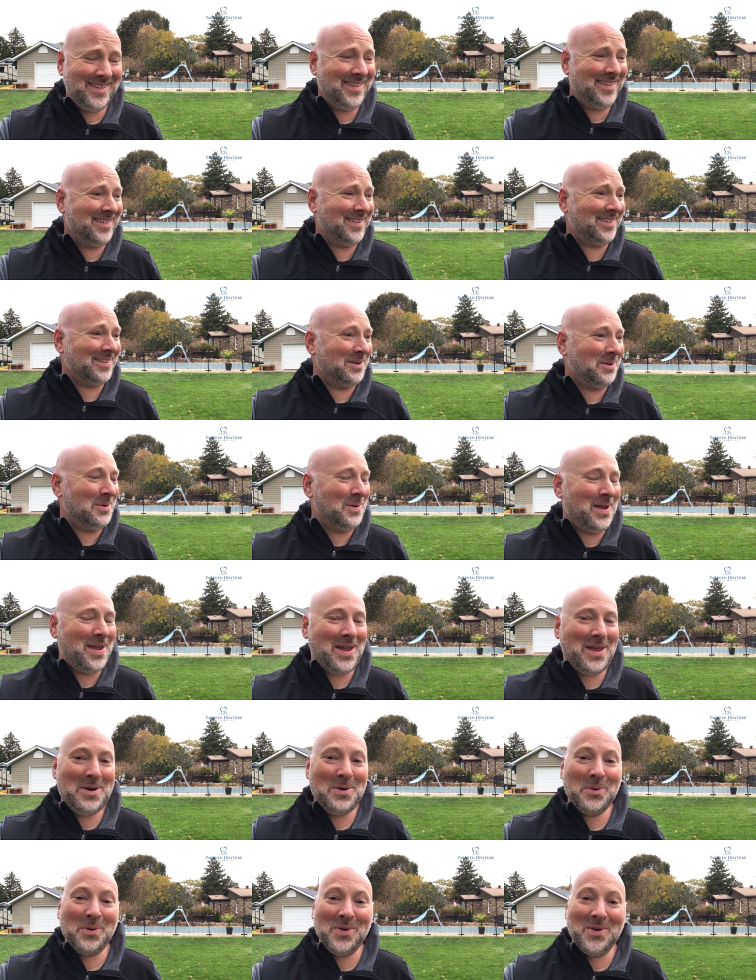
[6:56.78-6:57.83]
So
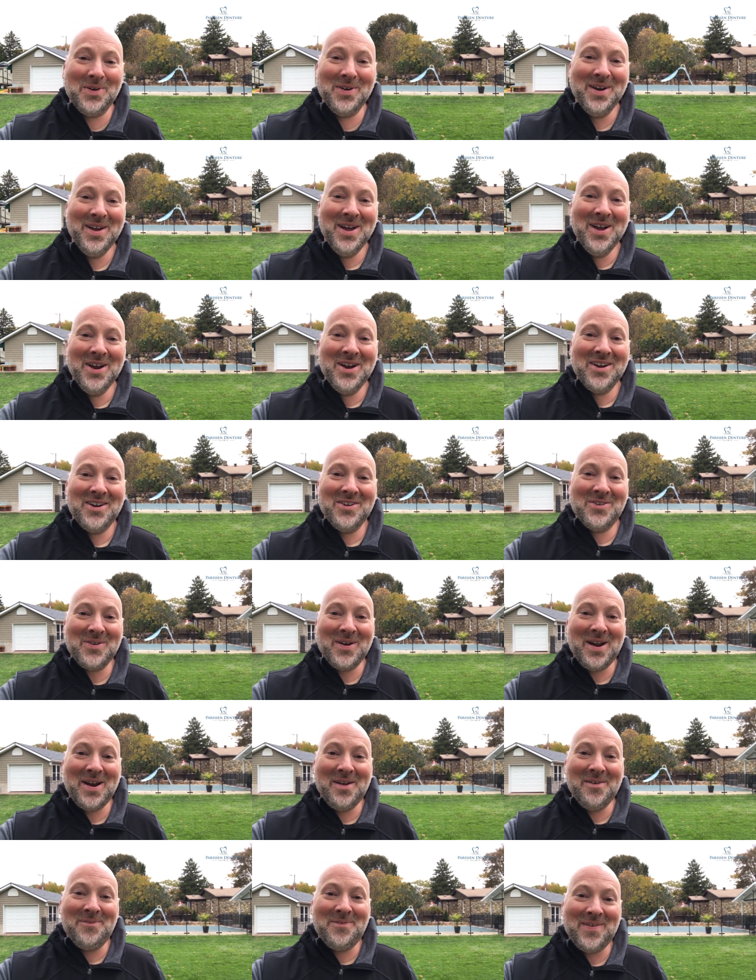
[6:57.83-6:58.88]
in order to
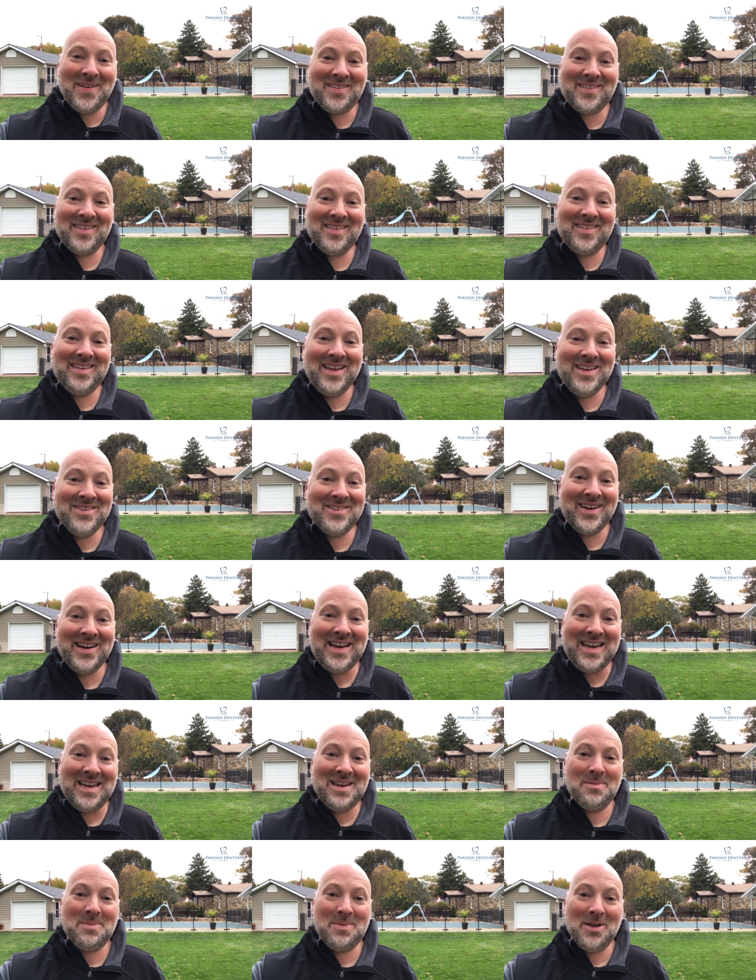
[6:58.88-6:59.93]
try to fix this denture, I
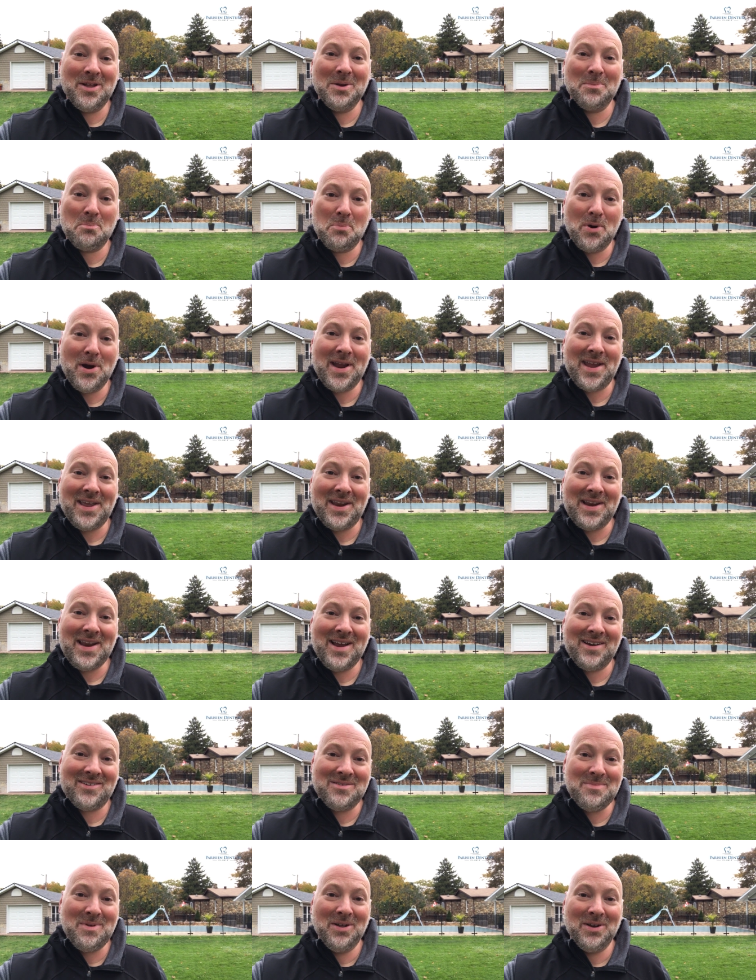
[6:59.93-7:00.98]
need to be able to break it and
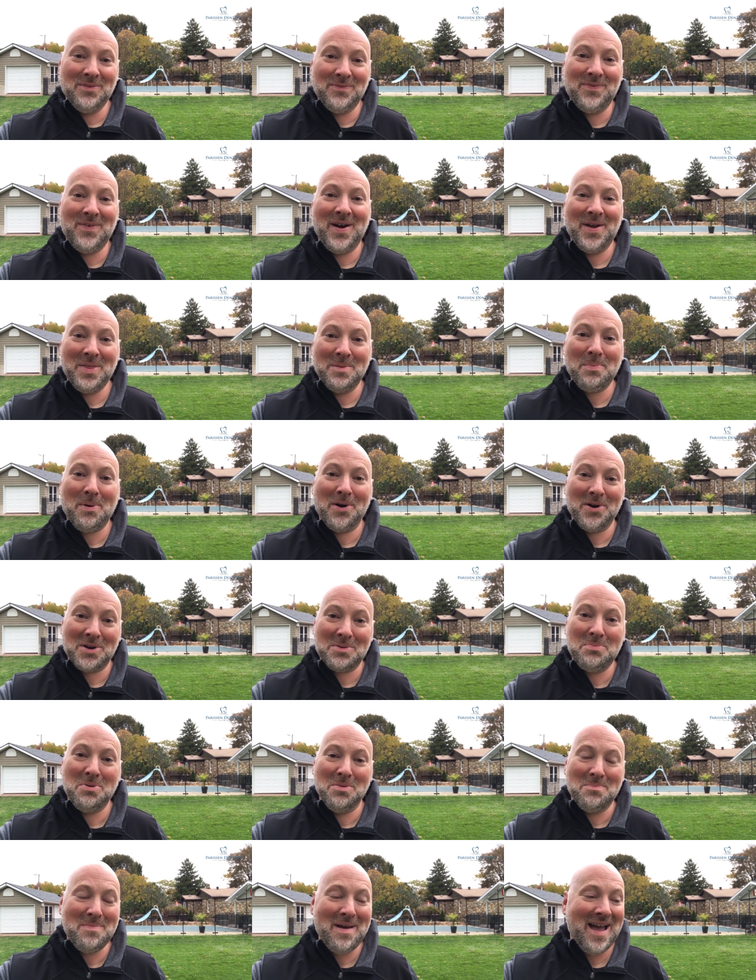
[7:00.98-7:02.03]
actually be able to find the part to
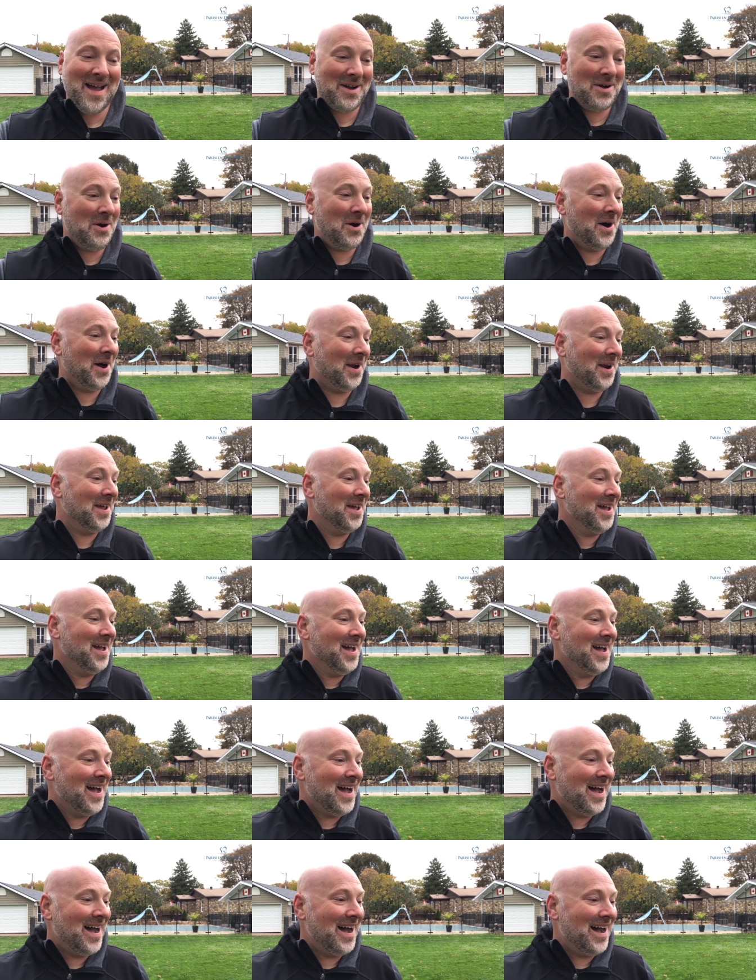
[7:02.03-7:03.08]
put back
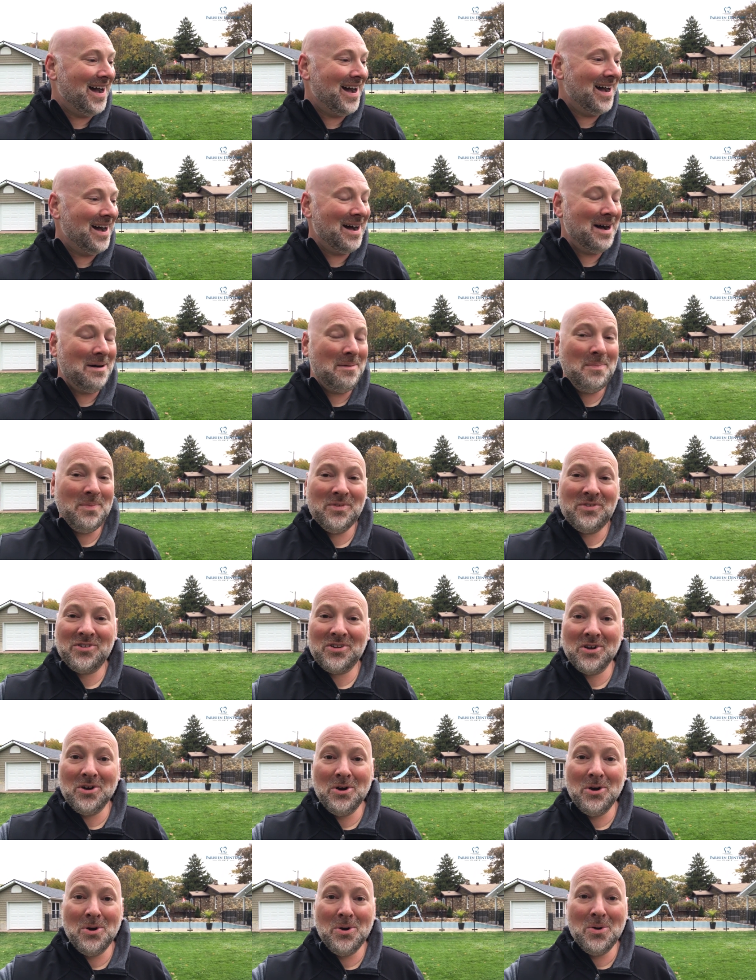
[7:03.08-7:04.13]
on.
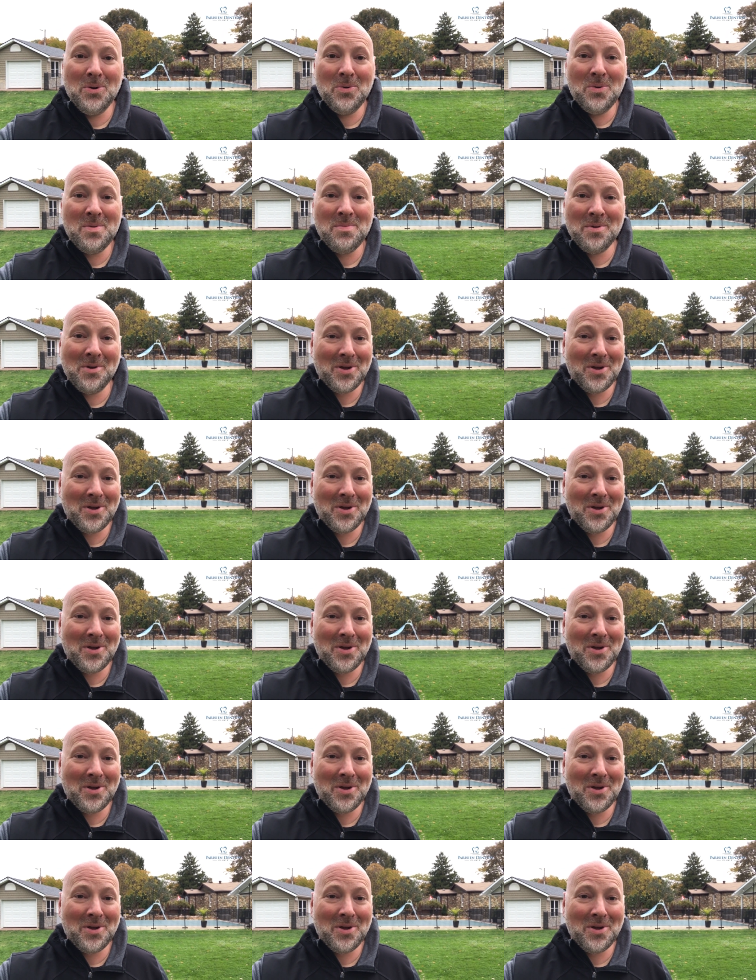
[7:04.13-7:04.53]
So we've been